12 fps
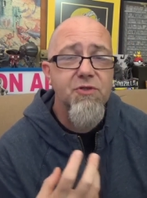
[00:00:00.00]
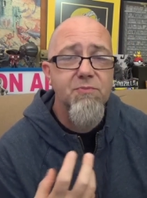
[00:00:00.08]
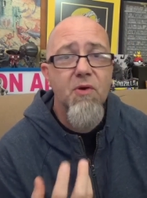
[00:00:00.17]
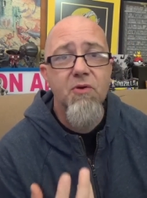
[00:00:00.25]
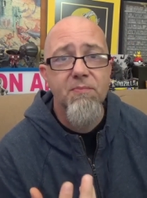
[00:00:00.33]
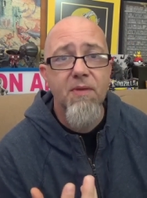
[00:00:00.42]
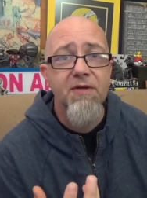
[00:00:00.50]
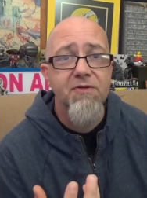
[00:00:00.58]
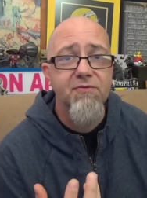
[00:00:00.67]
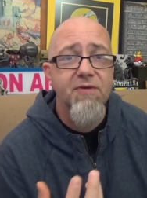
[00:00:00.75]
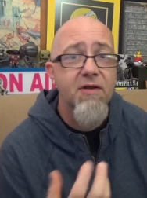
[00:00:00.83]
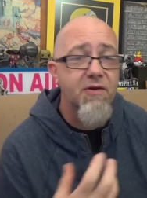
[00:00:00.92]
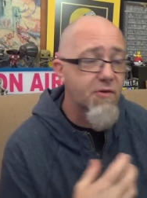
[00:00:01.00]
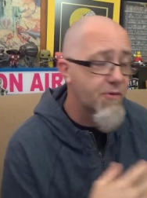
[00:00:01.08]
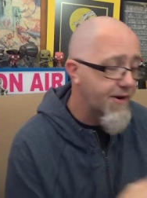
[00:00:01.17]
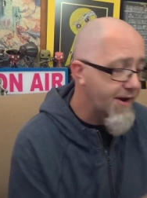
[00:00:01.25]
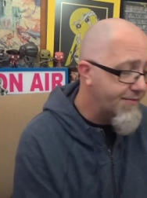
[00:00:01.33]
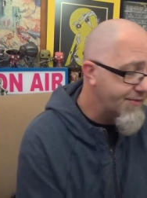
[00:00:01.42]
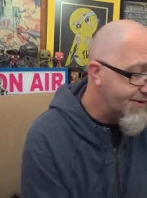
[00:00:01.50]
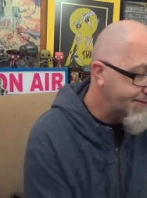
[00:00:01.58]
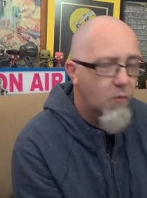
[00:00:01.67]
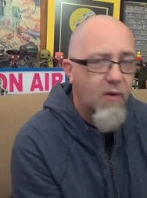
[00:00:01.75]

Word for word: smoked mozzarella going on there.